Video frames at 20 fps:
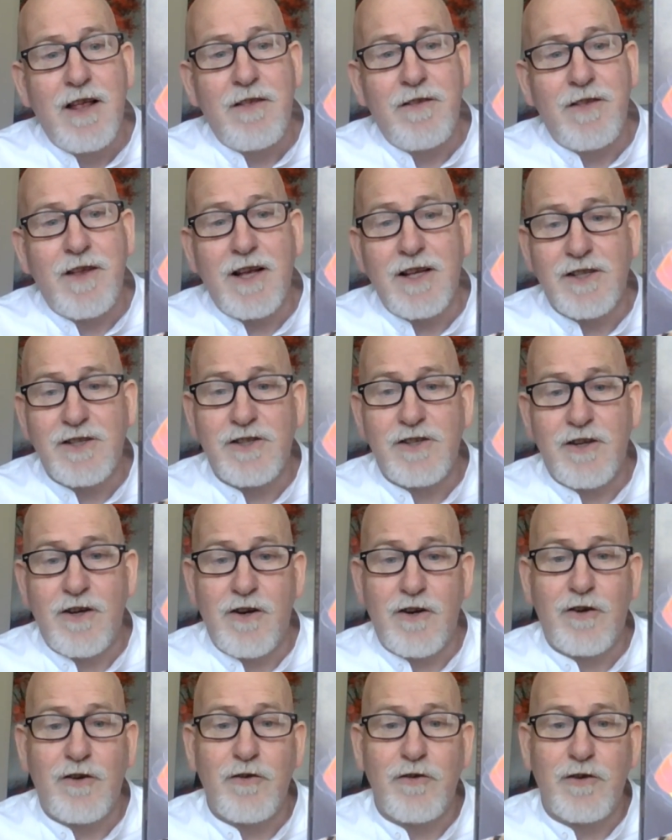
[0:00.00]
That's
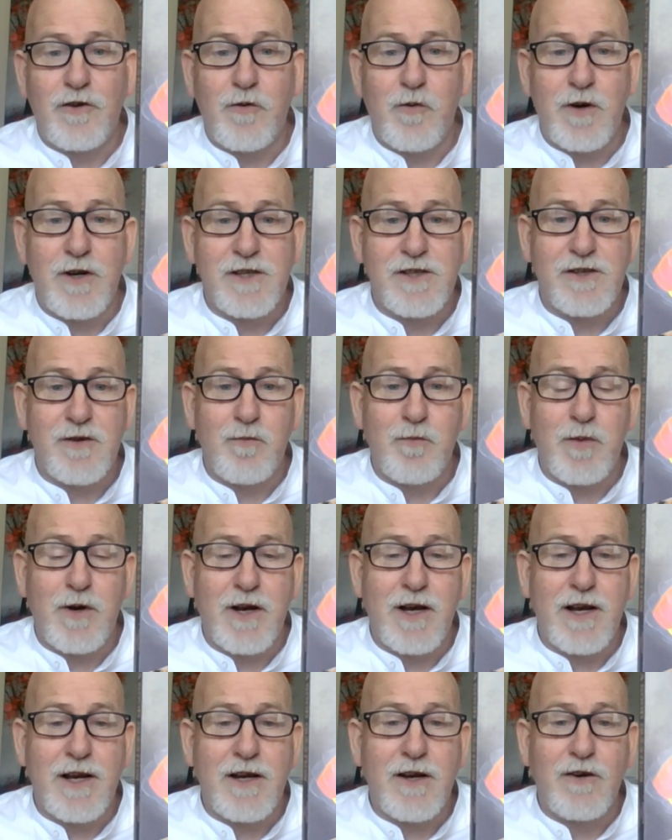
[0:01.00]
a Good Question
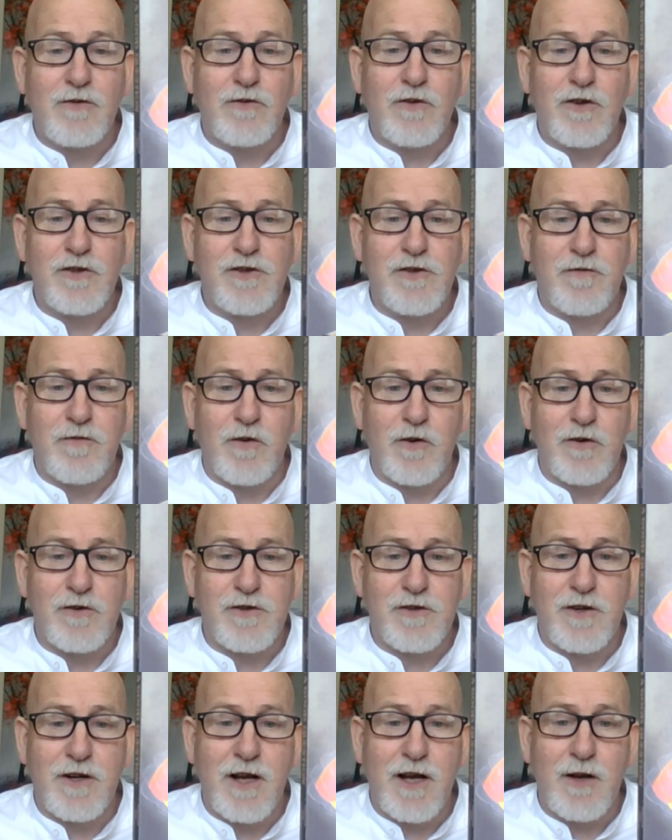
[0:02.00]
by Roger
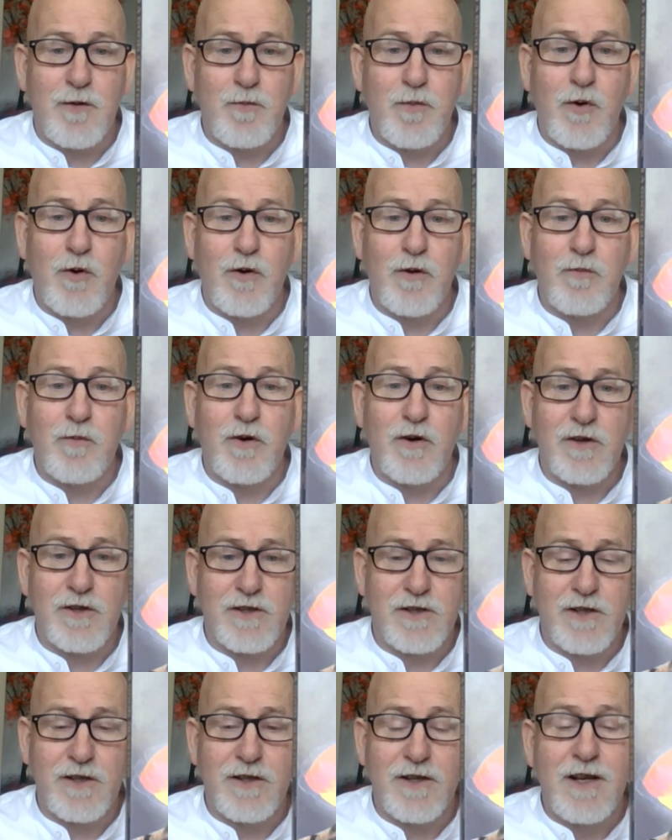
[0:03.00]
Foster and Paul
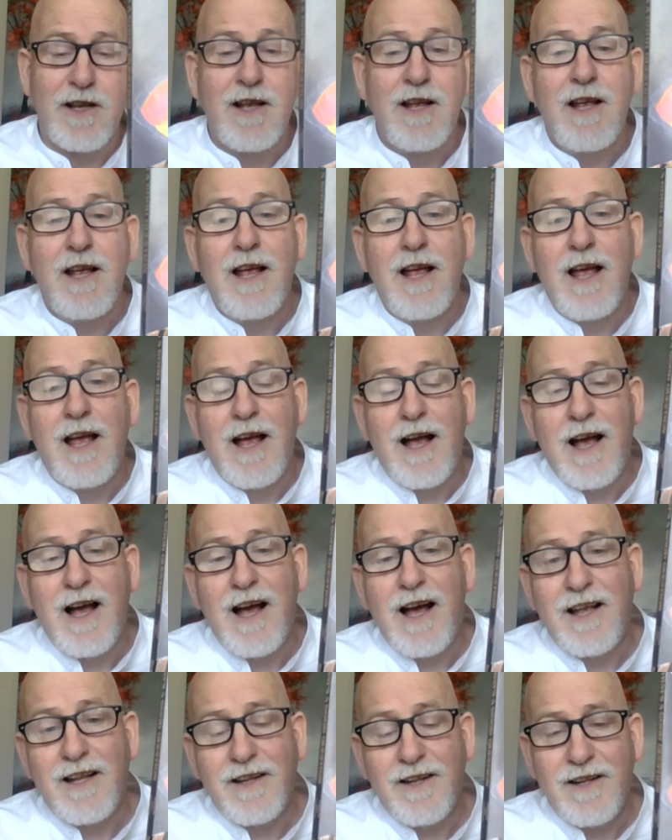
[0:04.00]
Marston,
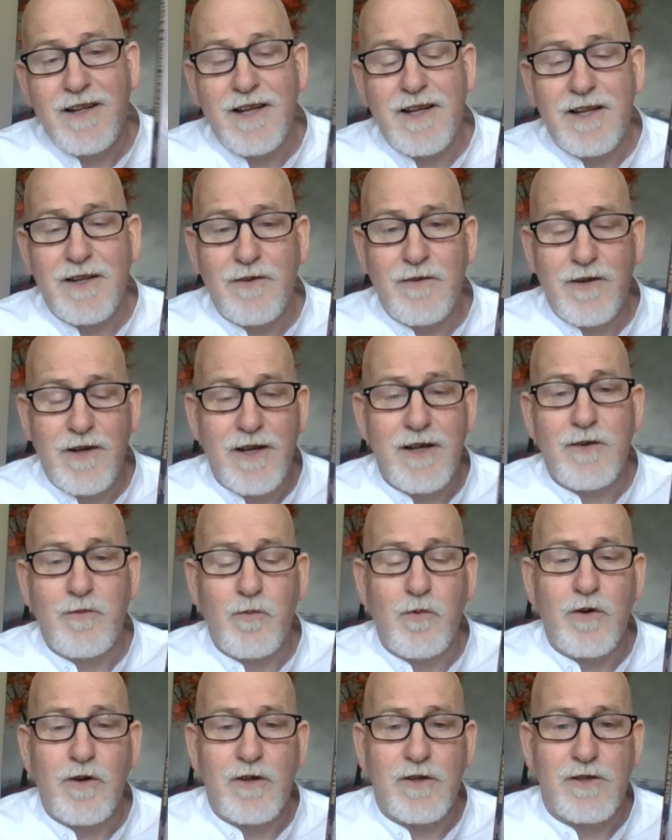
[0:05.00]
and that it
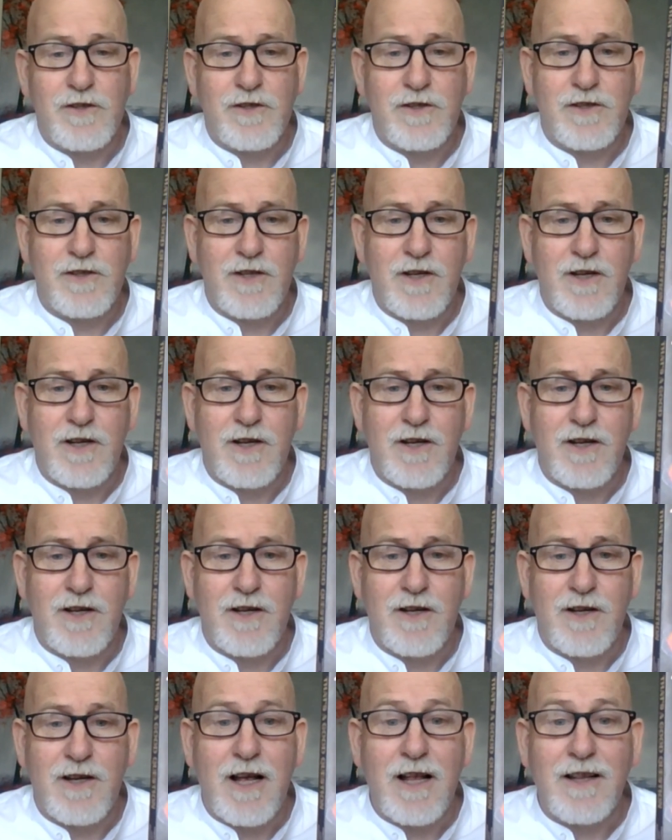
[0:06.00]
was
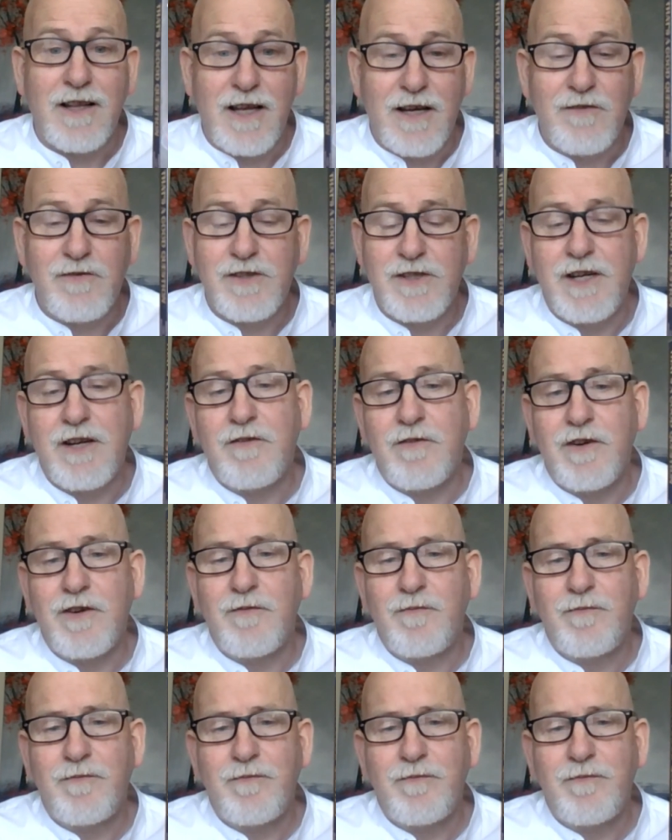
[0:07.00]
a lifesaver.